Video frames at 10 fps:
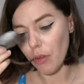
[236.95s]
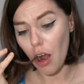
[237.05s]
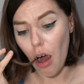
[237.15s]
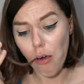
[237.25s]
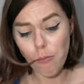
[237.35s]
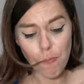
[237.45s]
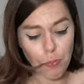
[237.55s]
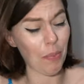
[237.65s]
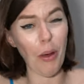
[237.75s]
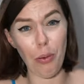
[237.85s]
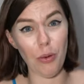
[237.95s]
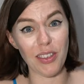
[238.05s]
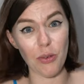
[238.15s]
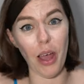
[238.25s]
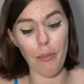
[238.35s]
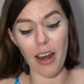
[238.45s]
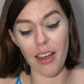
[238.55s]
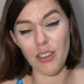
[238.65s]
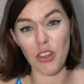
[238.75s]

Oh, the purple ones are way better.